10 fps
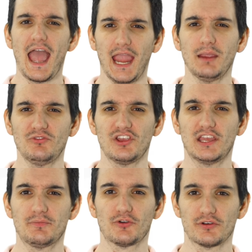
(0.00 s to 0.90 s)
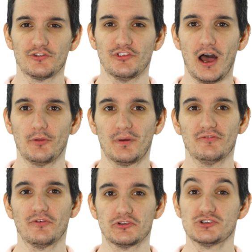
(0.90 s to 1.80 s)
aim to keep critters out by
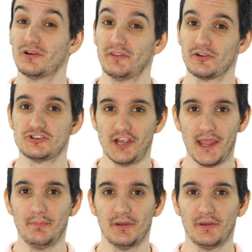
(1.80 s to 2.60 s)
virtue of their shape.